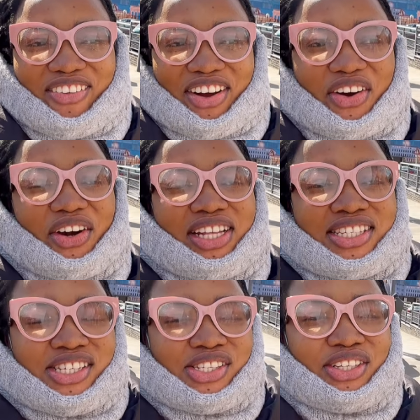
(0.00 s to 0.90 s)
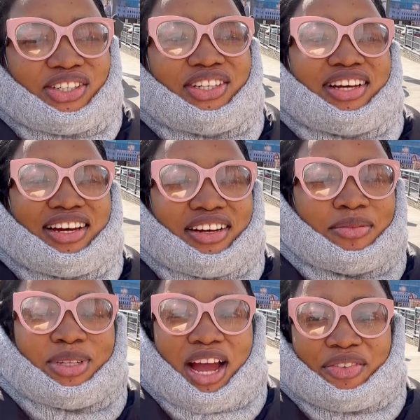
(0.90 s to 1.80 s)
We're going to
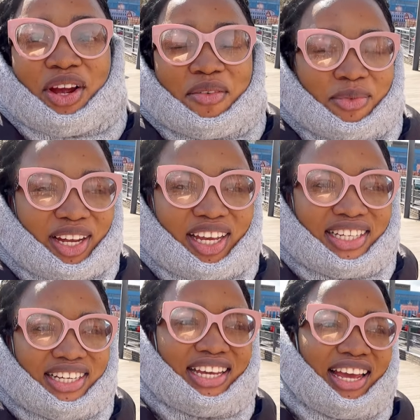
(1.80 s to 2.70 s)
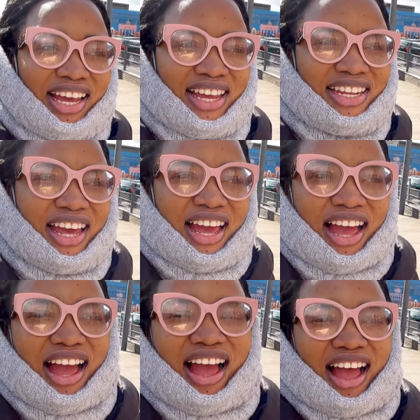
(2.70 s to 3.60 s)
the African market again
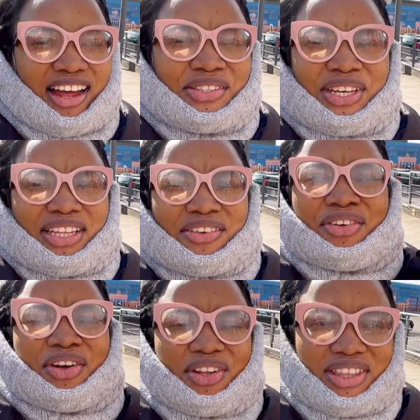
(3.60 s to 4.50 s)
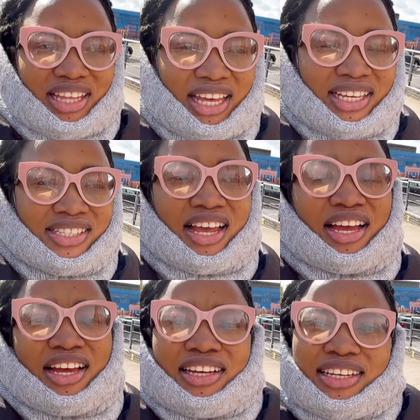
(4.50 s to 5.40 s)
and to get a few other things.
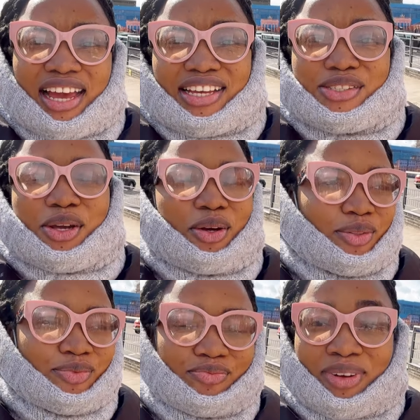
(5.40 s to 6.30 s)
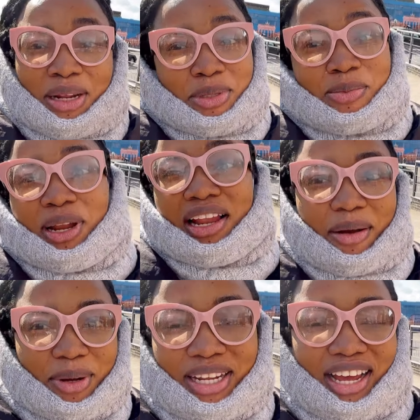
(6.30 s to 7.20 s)
Yeah, so my name is Bola
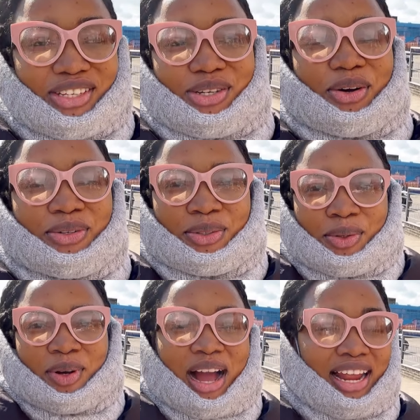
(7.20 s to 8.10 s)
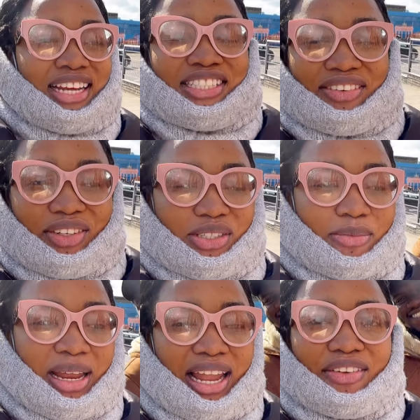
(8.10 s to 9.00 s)
Olabode, as you all know, and I share videos on
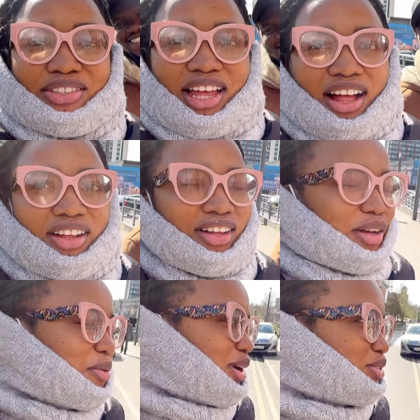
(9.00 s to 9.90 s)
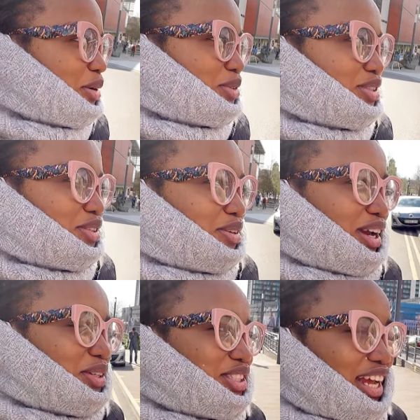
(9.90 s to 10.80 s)
my lifestyle. What's wrong with you? Why
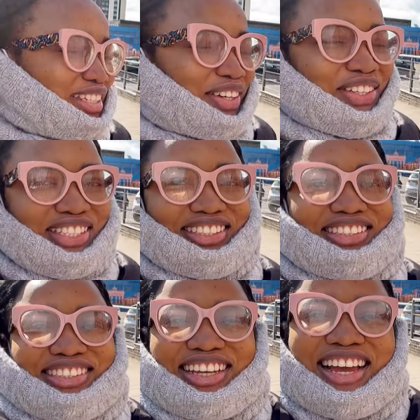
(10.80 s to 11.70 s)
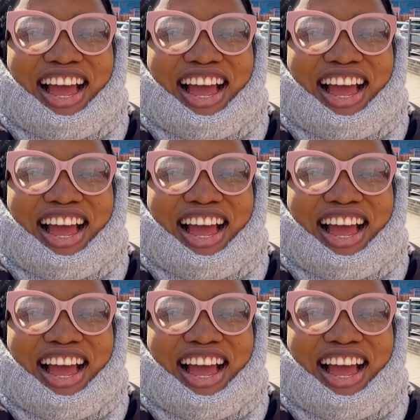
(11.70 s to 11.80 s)
are you shining your teeth?